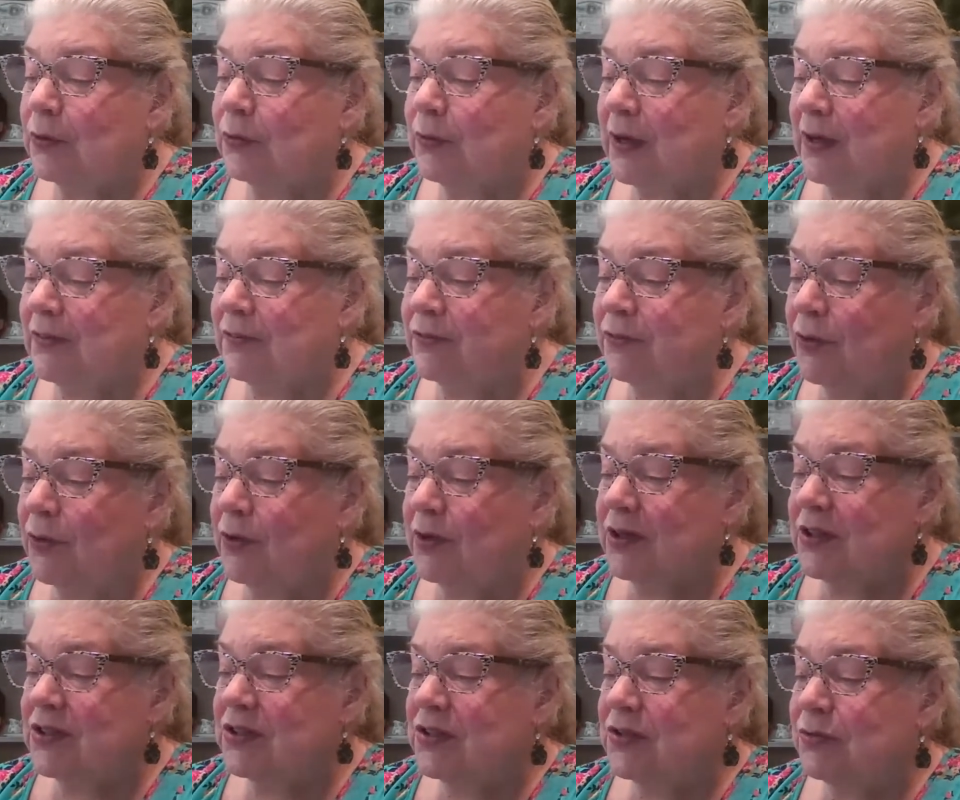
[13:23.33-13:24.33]

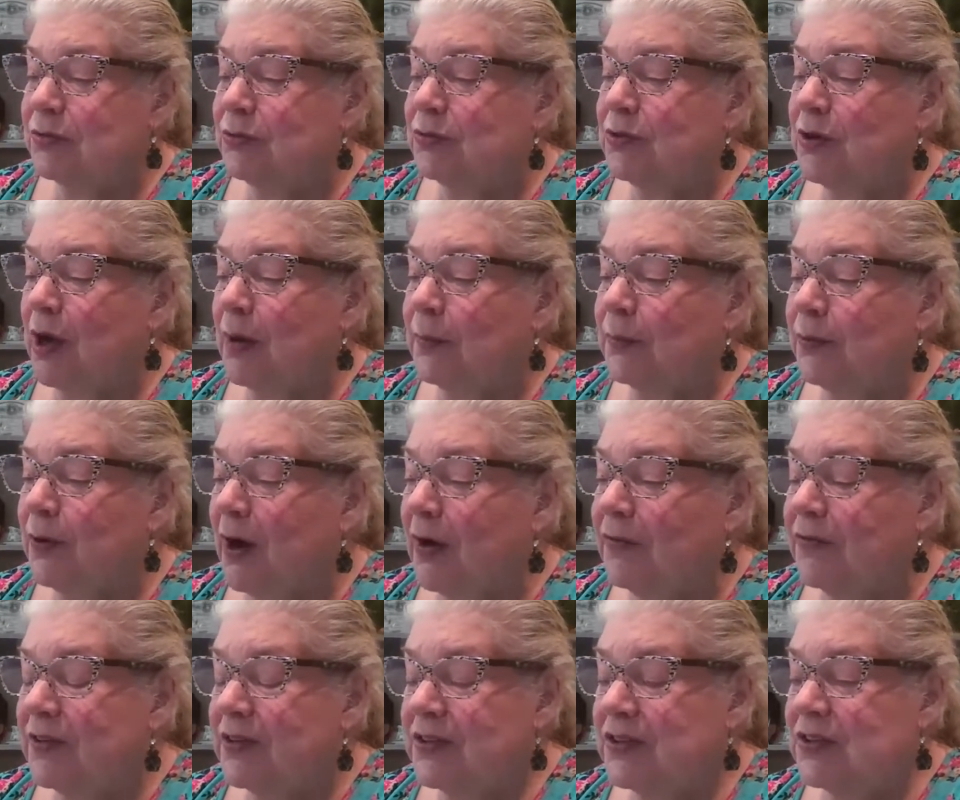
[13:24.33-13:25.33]
rainforests through
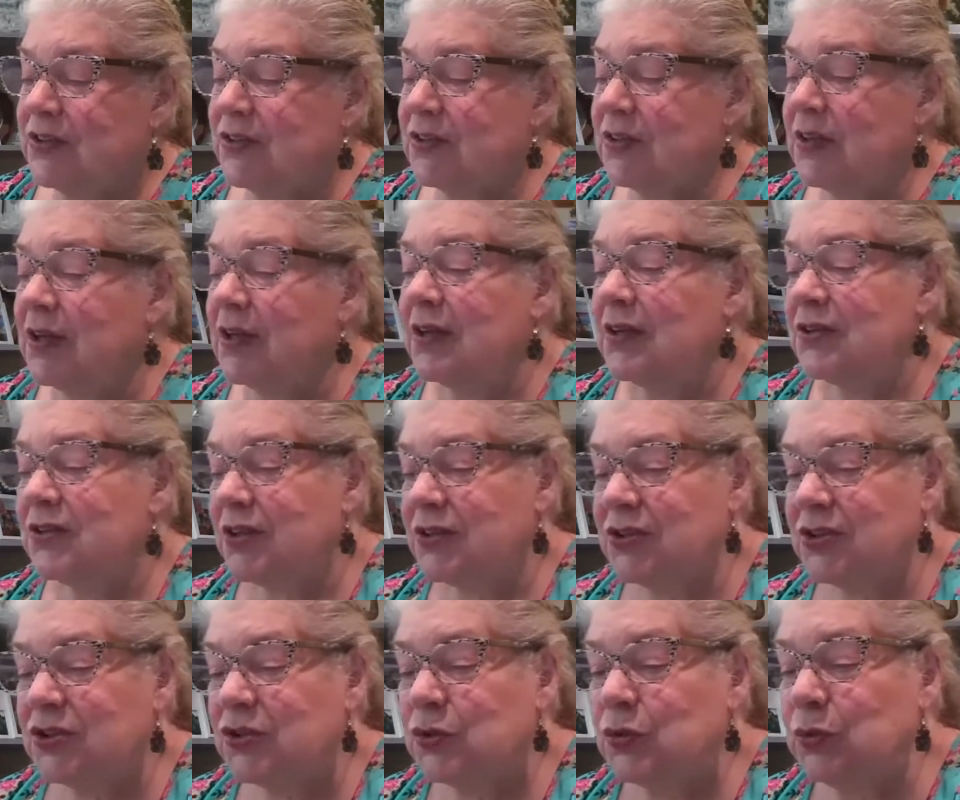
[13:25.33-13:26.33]
nonprofits such
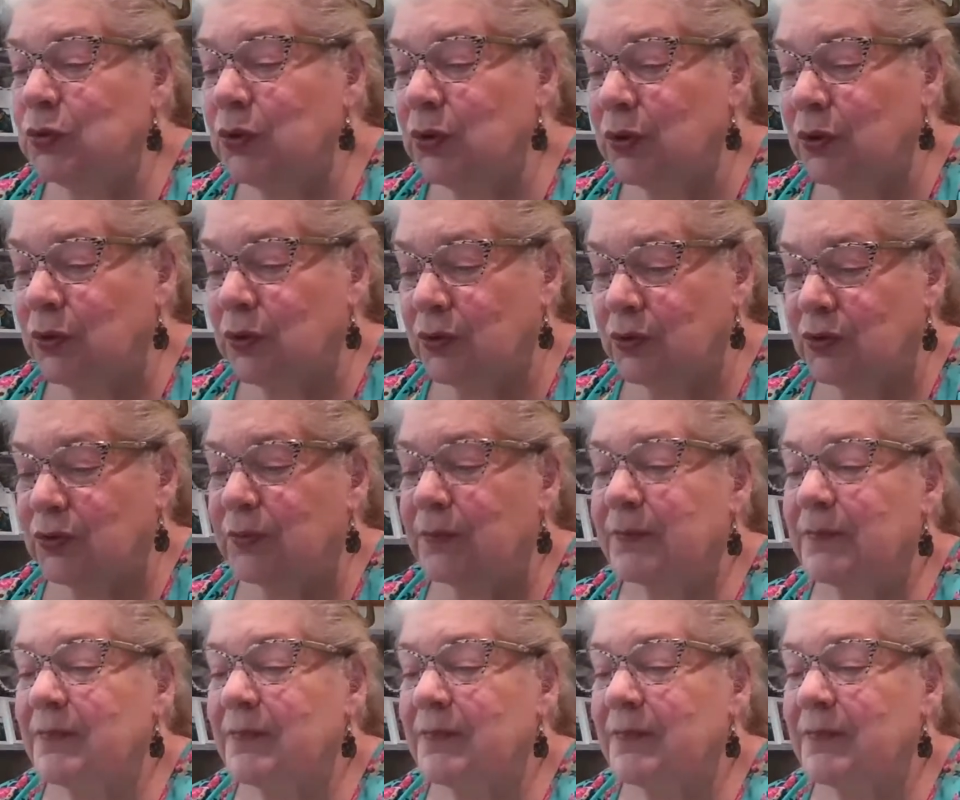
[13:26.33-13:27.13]
as Cool Earth.